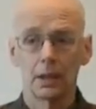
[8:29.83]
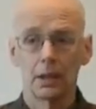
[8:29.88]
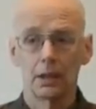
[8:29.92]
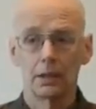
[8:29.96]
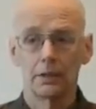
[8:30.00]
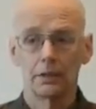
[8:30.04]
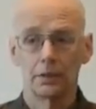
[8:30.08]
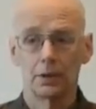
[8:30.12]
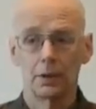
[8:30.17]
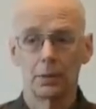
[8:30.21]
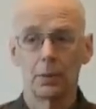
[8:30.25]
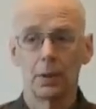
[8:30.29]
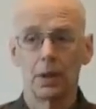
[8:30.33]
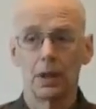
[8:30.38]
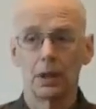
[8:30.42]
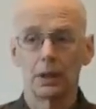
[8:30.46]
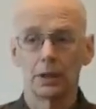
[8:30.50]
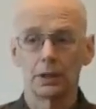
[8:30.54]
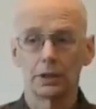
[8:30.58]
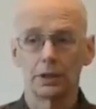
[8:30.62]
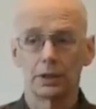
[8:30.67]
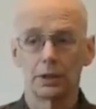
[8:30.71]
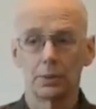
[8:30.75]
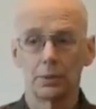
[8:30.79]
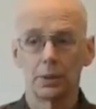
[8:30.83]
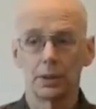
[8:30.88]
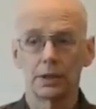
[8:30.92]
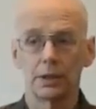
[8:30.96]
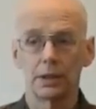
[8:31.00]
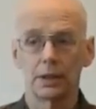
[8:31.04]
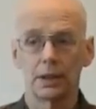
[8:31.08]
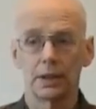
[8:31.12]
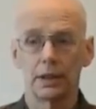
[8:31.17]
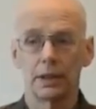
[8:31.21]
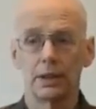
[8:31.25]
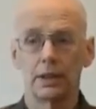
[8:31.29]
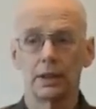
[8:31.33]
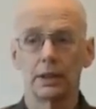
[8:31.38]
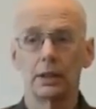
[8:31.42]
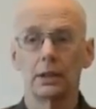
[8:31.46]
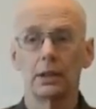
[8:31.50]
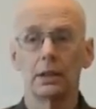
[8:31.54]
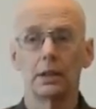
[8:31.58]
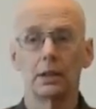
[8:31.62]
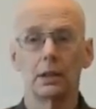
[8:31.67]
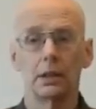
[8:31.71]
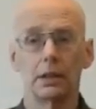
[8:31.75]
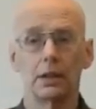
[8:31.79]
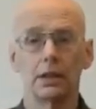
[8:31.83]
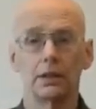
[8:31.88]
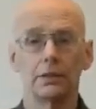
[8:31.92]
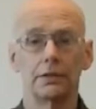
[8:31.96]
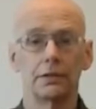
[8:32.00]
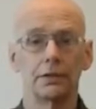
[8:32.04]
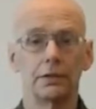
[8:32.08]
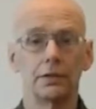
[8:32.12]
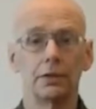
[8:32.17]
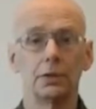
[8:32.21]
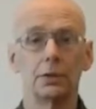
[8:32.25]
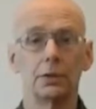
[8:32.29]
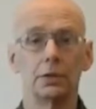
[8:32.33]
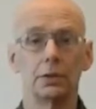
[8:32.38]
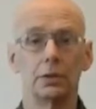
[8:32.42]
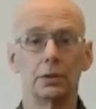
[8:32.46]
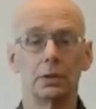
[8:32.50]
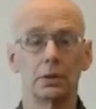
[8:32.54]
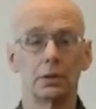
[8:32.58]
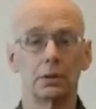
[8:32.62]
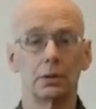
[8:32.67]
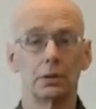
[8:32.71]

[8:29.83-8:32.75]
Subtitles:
for a while she wasn't getting enough food.